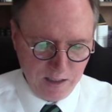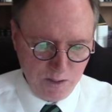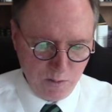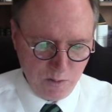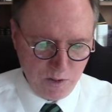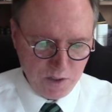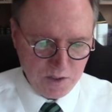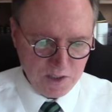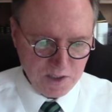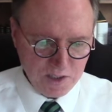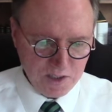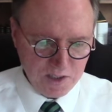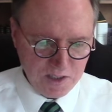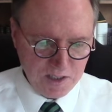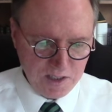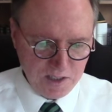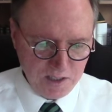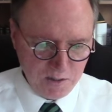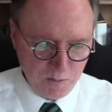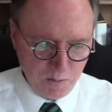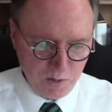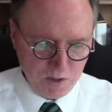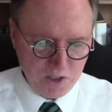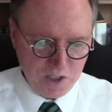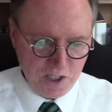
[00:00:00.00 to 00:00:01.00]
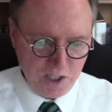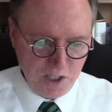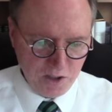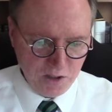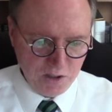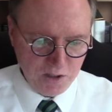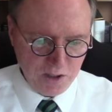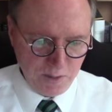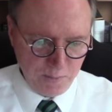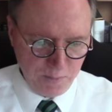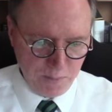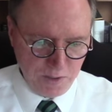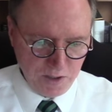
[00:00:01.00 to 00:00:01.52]
which is which
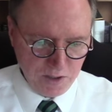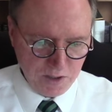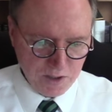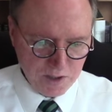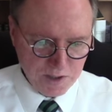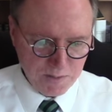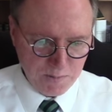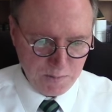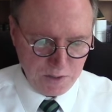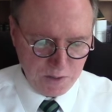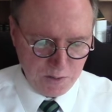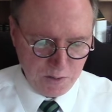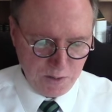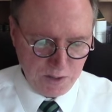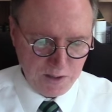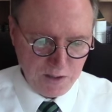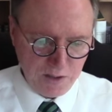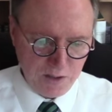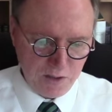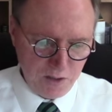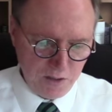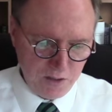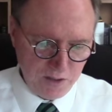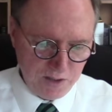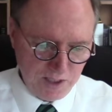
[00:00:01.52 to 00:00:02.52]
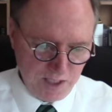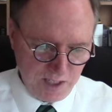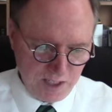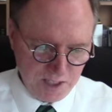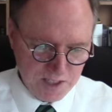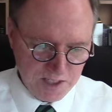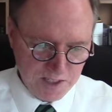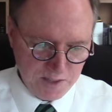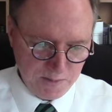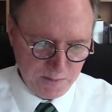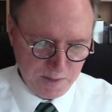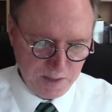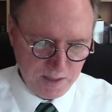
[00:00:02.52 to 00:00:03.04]
here appears between the New
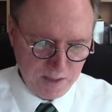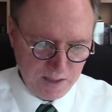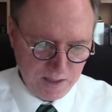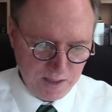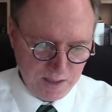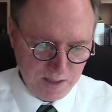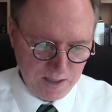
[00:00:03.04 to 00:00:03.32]
Testament